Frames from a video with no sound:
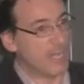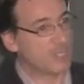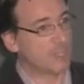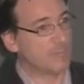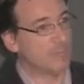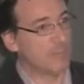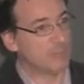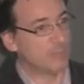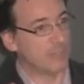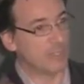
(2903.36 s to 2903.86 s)

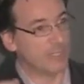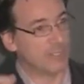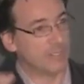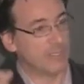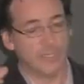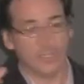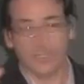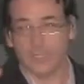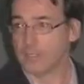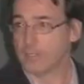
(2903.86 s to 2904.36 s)
right? It
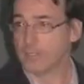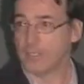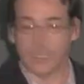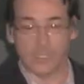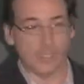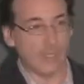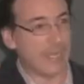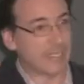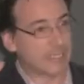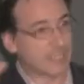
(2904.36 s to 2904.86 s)
can be a
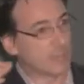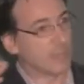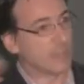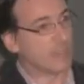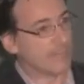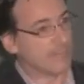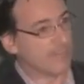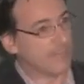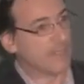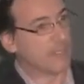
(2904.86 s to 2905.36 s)
combination
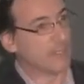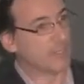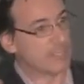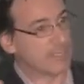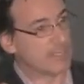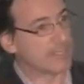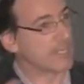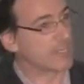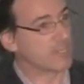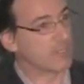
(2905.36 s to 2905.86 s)
between
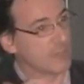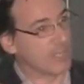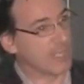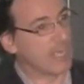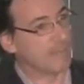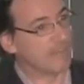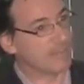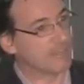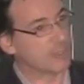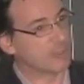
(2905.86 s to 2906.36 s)

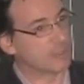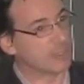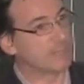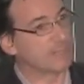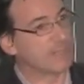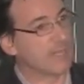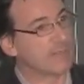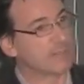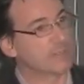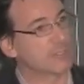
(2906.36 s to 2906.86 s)
articulated
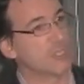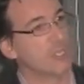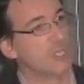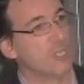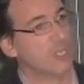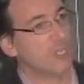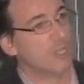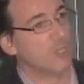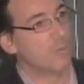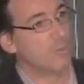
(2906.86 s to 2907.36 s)
fingers and
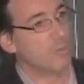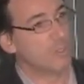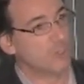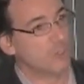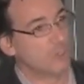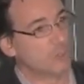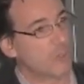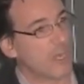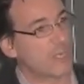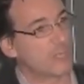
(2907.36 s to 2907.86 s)
suction cups. So
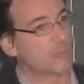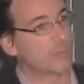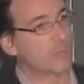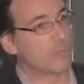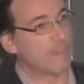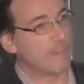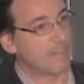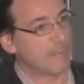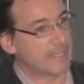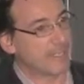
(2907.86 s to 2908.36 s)

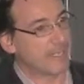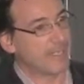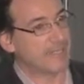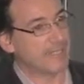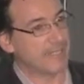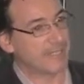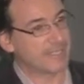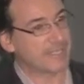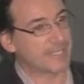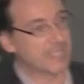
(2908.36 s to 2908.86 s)
sometimes
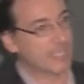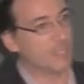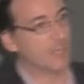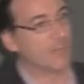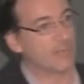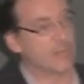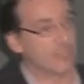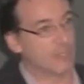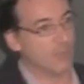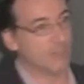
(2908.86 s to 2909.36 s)
we do try
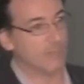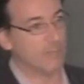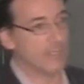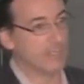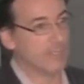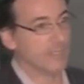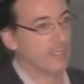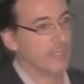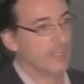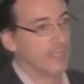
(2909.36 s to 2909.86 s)
to
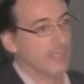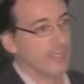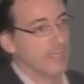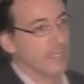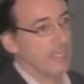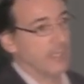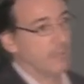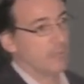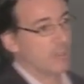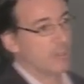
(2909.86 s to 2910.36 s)
replicate a
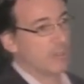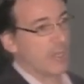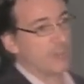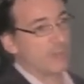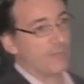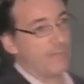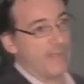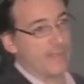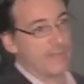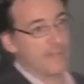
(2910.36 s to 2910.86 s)
skill of the
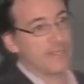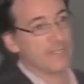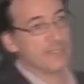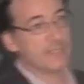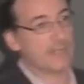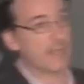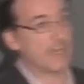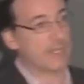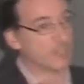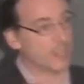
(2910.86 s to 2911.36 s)
human,
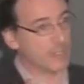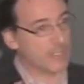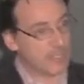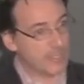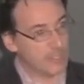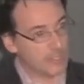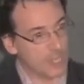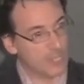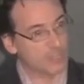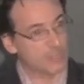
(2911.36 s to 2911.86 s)
and we
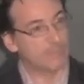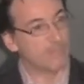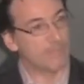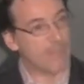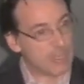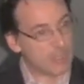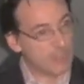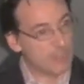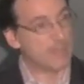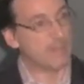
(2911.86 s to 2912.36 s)
try to find
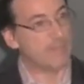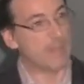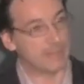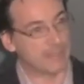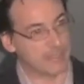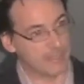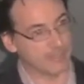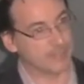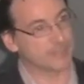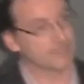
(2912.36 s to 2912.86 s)
things that
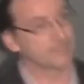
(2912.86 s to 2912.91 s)
actually are